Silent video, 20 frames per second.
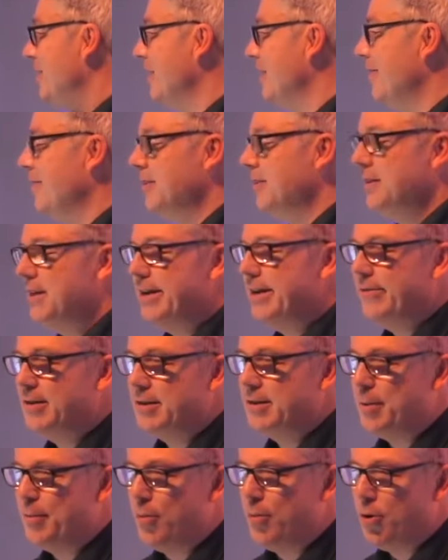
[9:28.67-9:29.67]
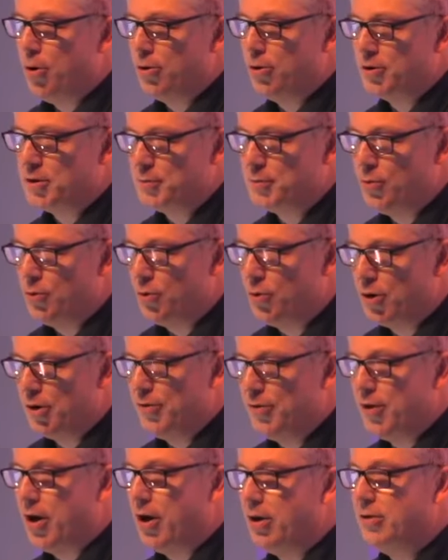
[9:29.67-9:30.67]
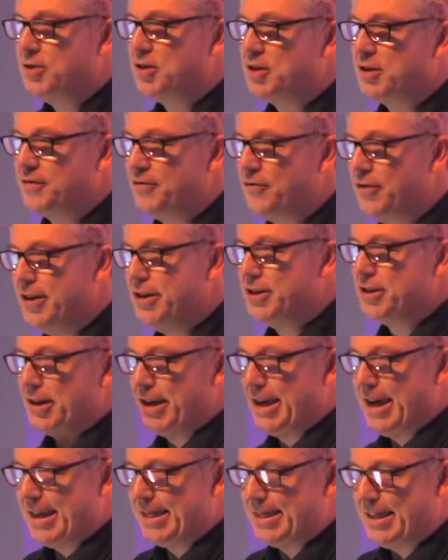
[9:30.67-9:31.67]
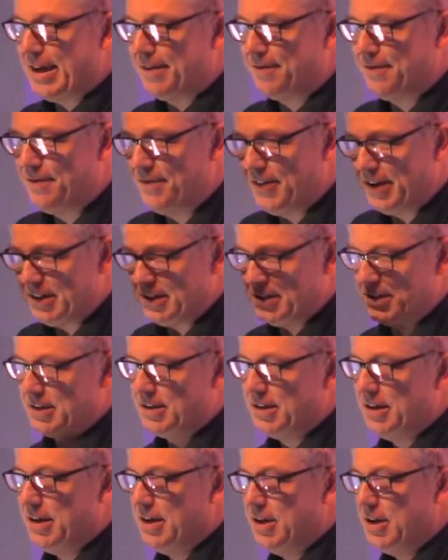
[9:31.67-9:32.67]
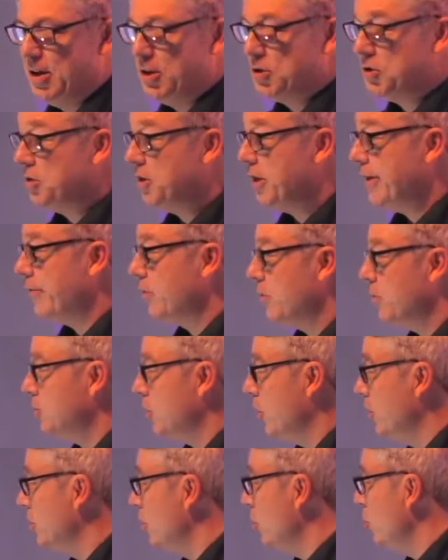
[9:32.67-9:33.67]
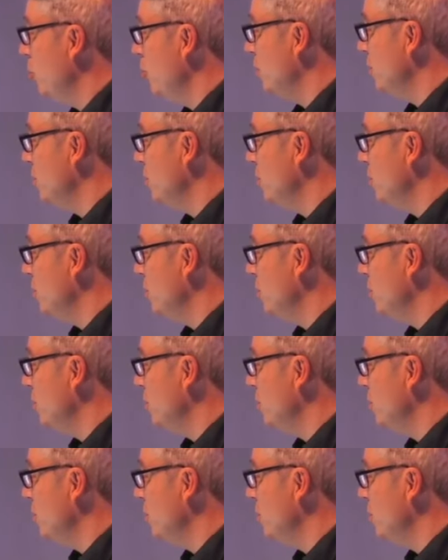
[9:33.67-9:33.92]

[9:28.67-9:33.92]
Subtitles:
to David, David, the boiler is broken. The house is freezing. Get that fixed. So David goes out, and who